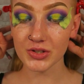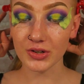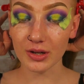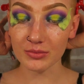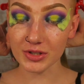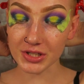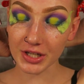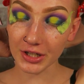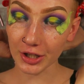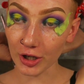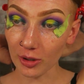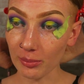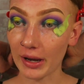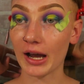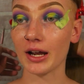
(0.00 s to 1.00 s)
Now I'm just gonna
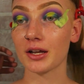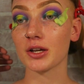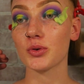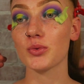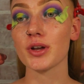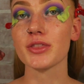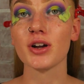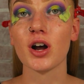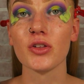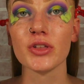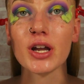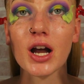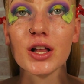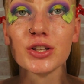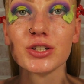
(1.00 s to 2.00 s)
go back with all
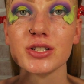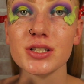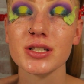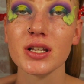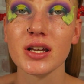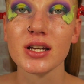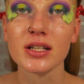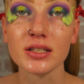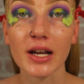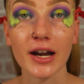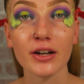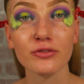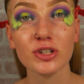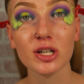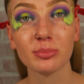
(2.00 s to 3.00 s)
the colors and
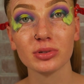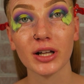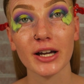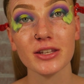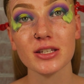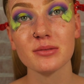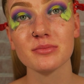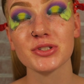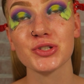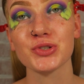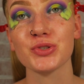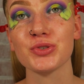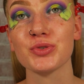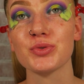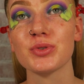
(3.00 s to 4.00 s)
kind of reapply them
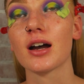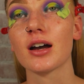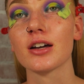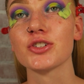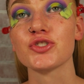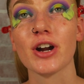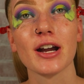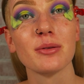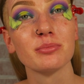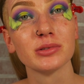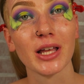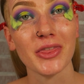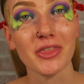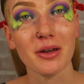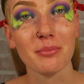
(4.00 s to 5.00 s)
to try and
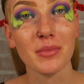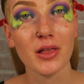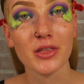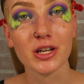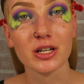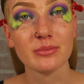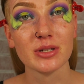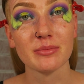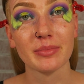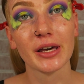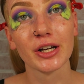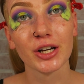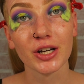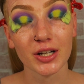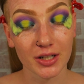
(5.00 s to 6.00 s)
blend them a little bit
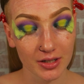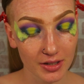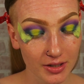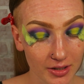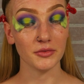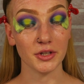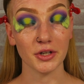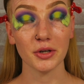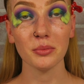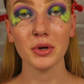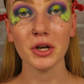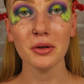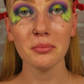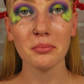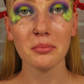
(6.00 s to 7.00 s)
better. You know
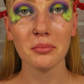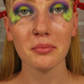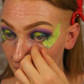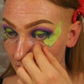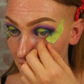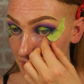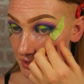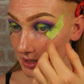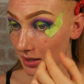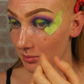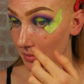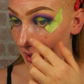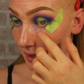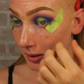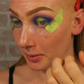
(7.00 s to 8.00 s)
what? That's not
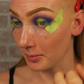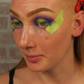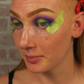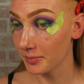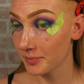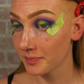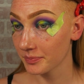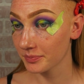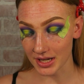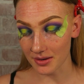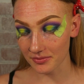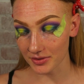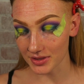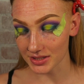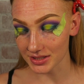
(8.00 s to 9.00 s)
bad.
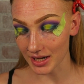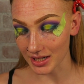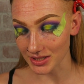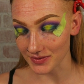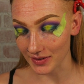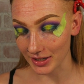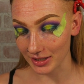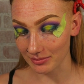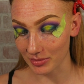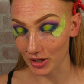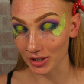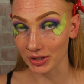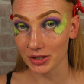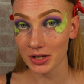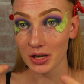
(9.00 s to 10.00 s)
Time for the satisfying
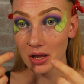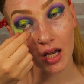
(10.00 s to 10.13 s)
part.